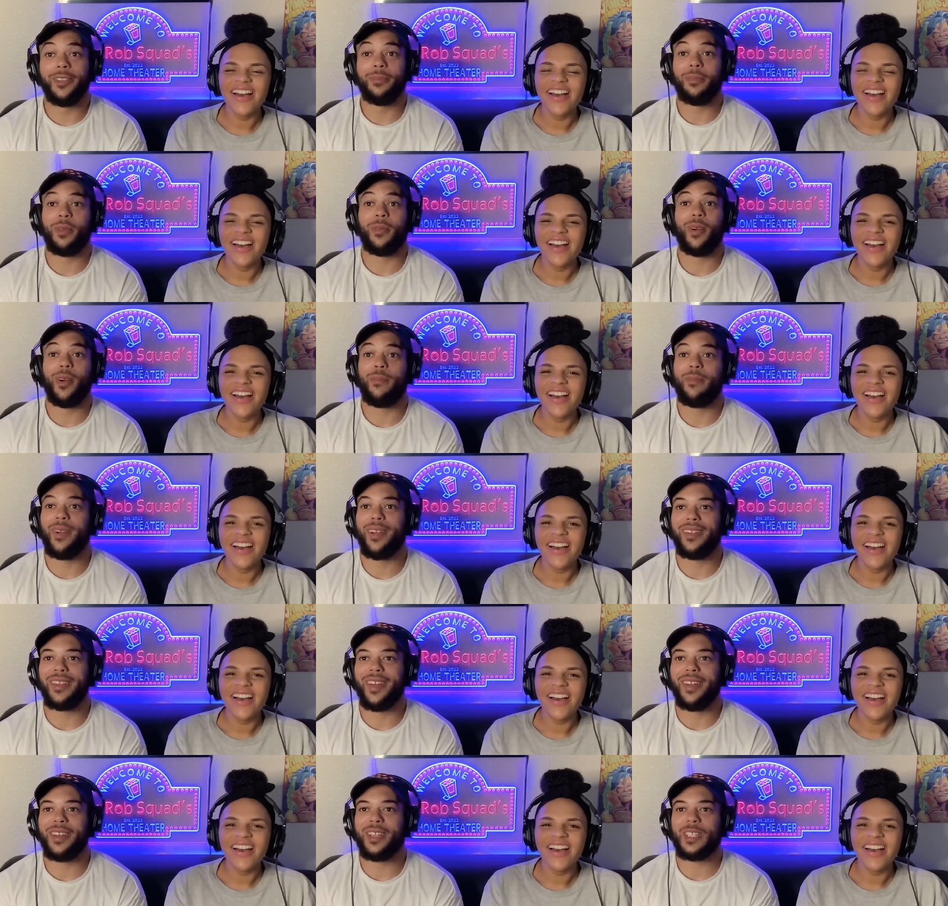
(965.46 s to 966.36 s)
Speaker 1: to be worried about. Not
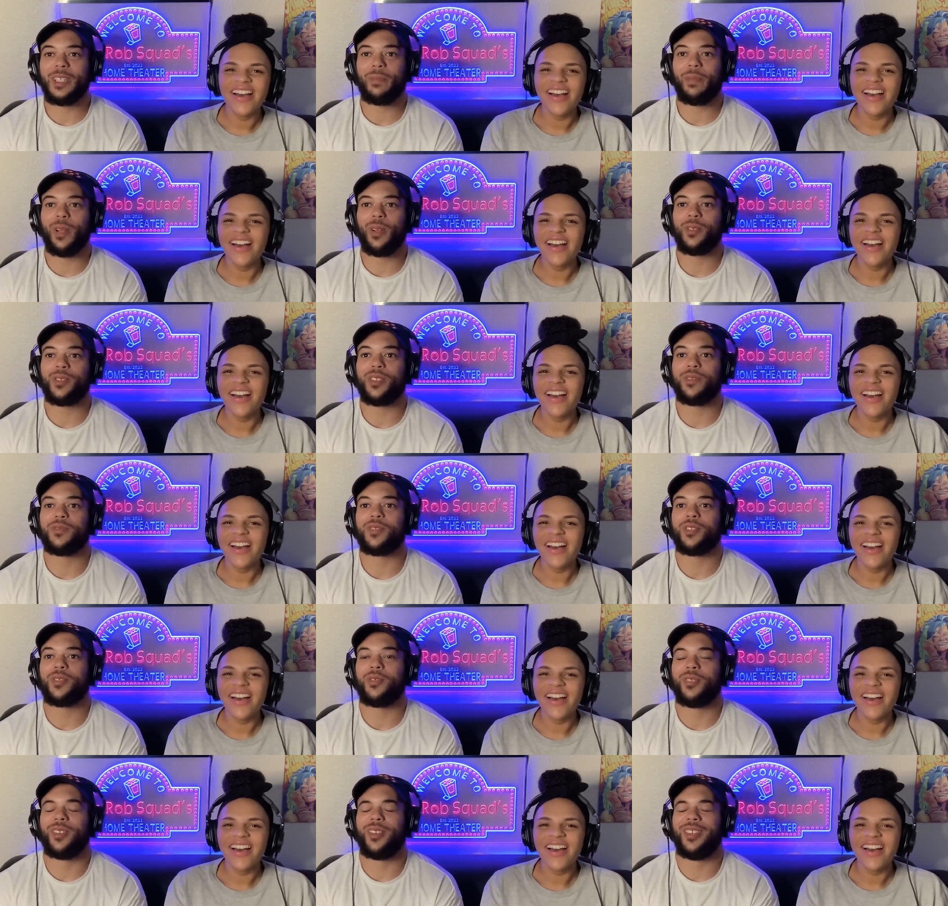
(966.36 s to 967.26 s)
an explosive
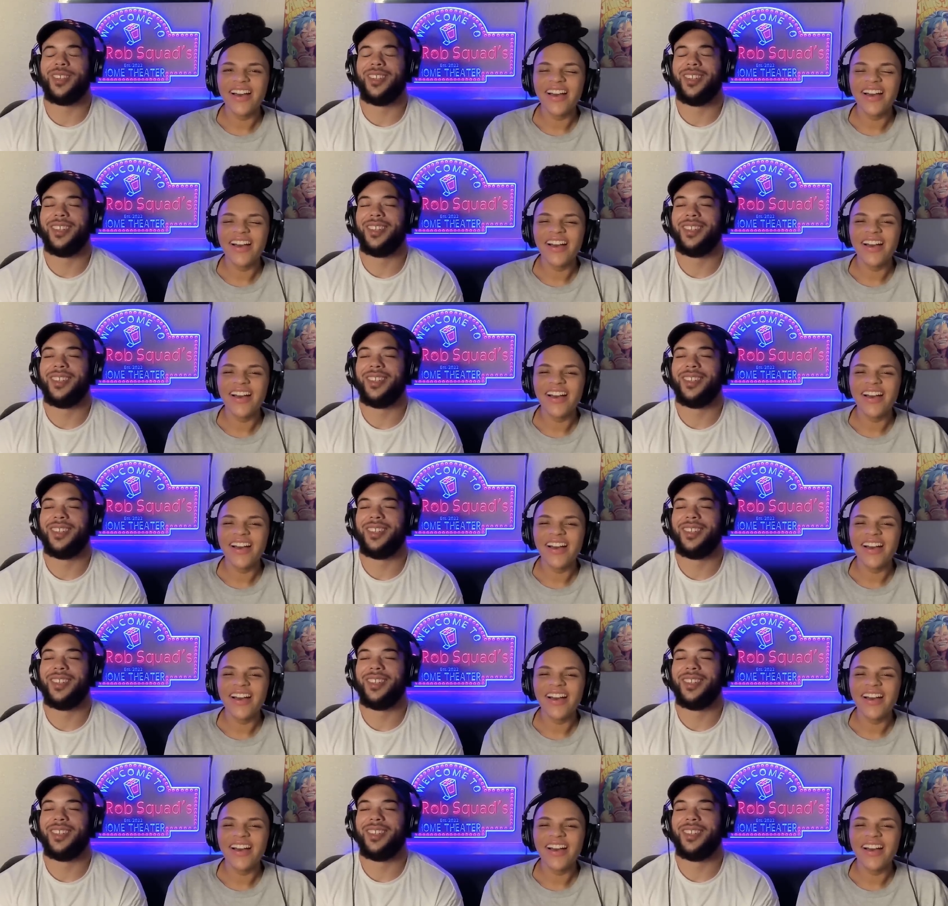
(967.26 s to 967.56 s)
squirrel.